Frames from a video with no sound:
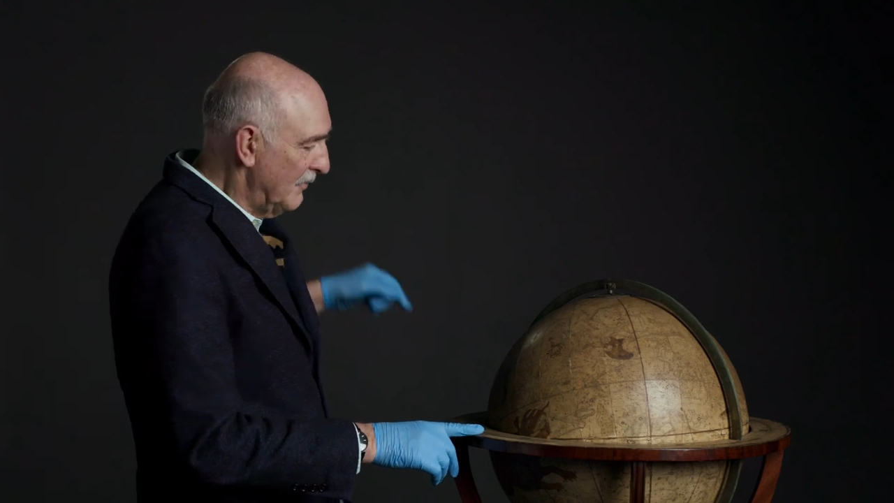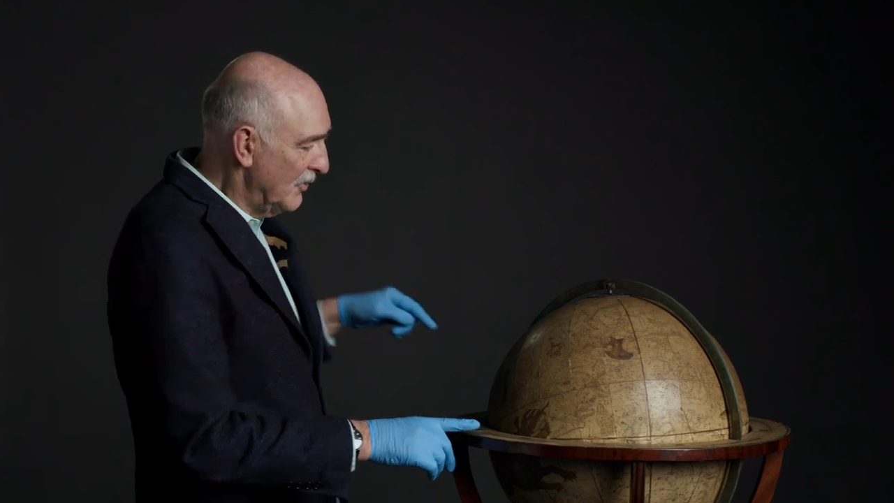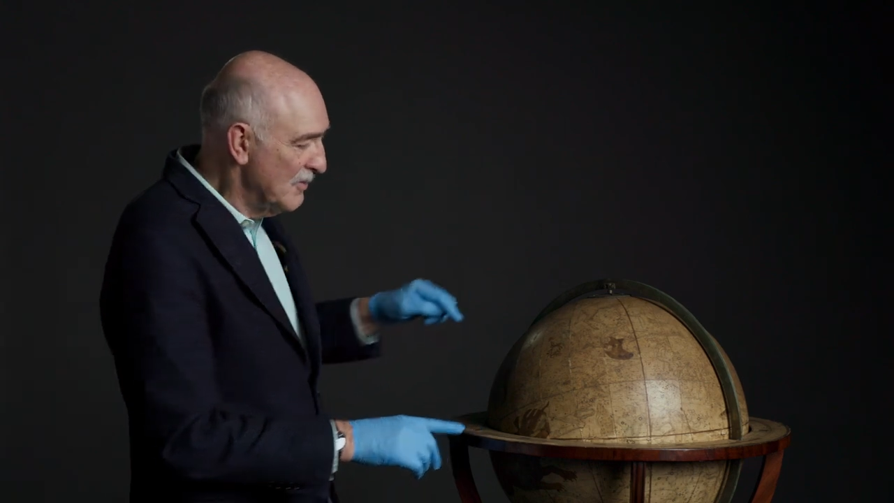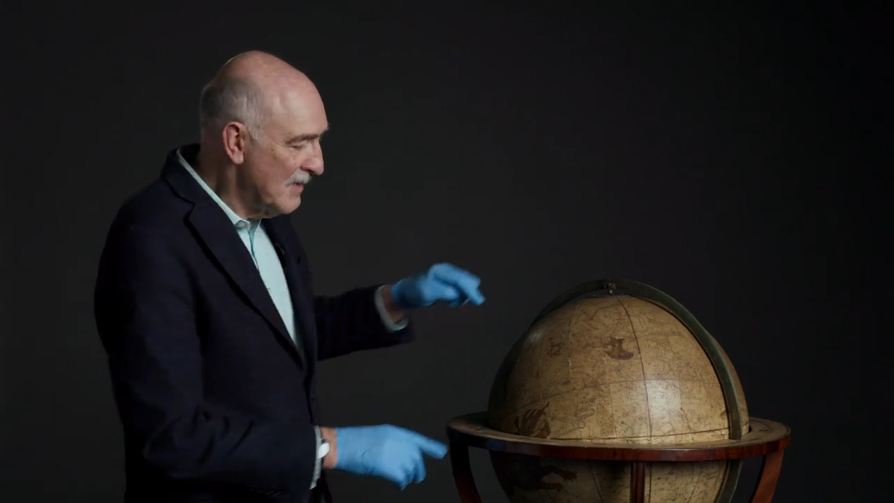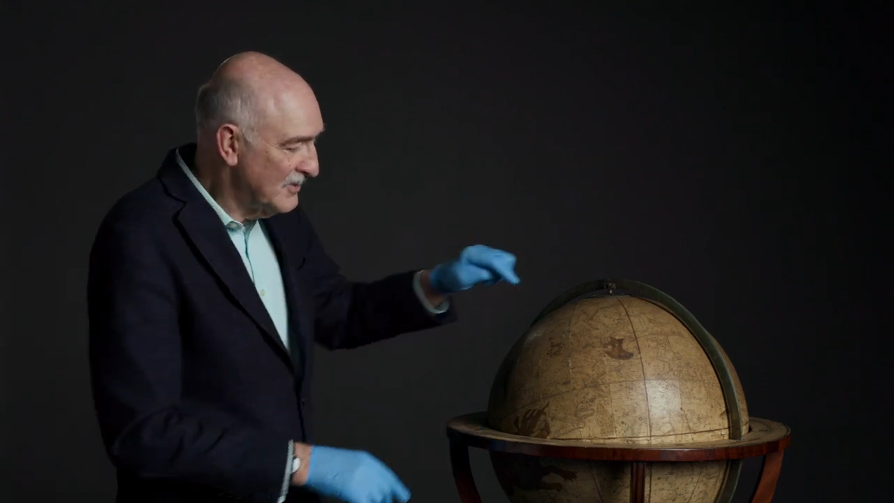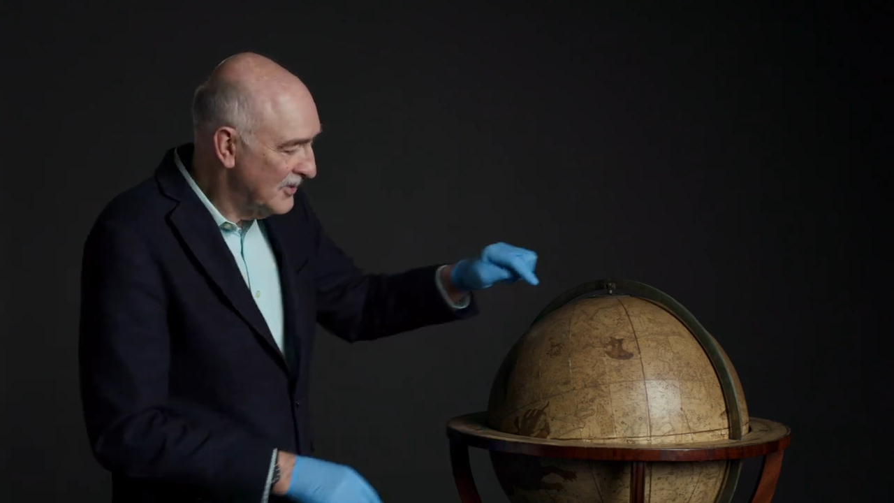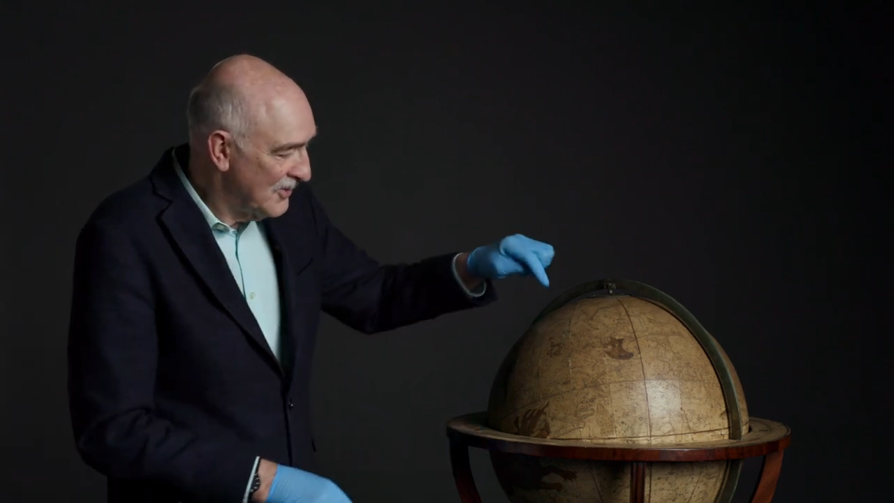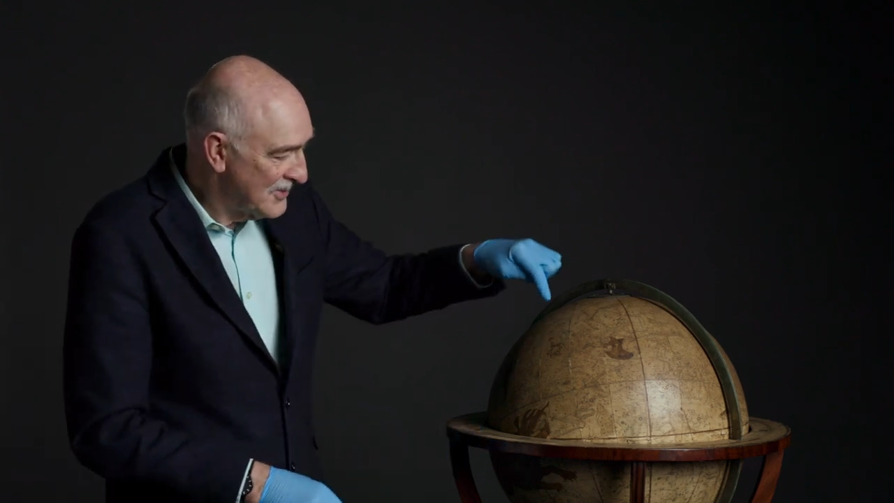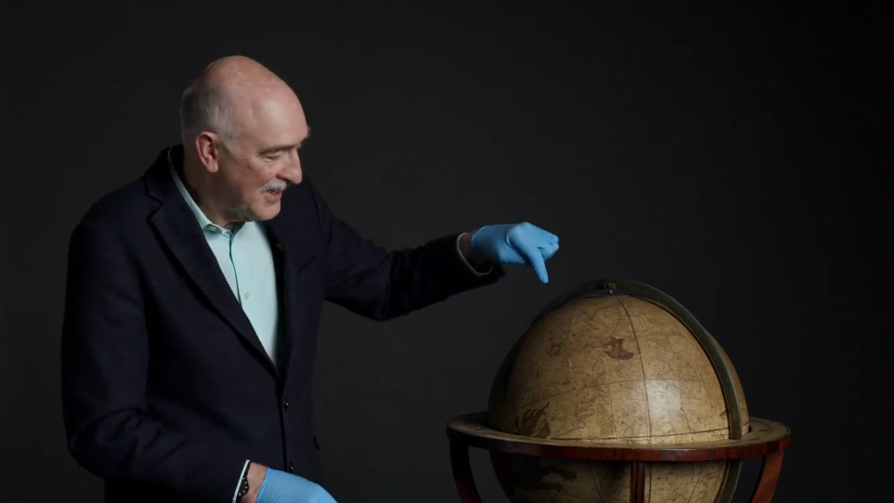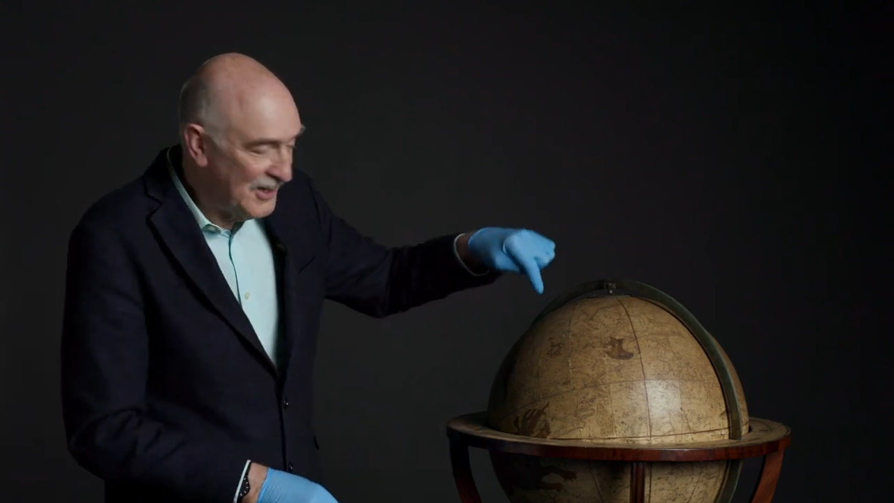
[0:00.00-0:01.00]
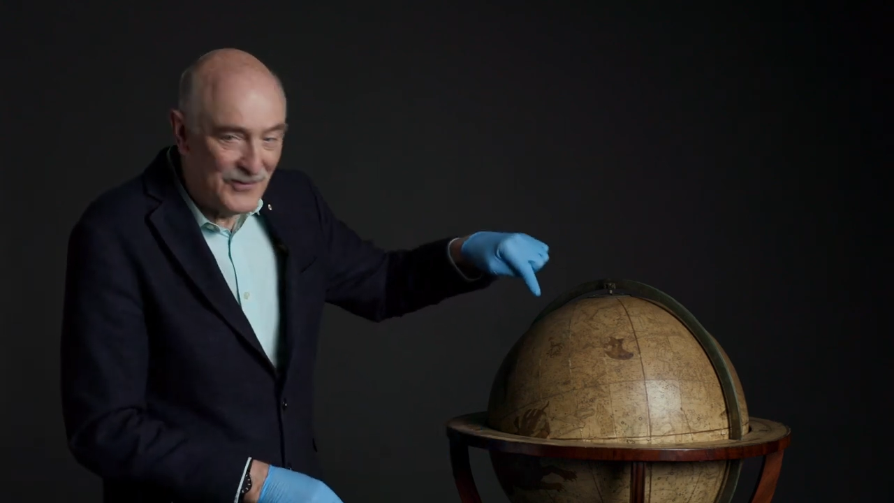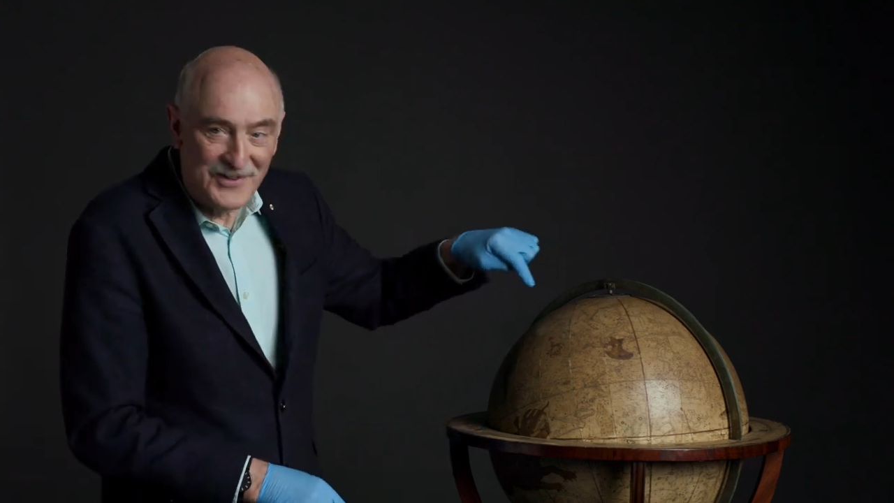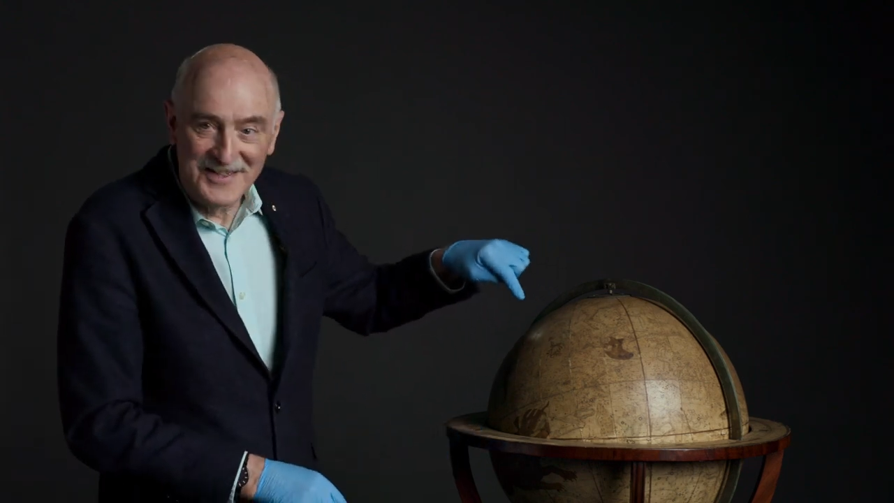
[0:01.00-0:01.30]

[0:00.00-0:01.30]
if you imagine yourself at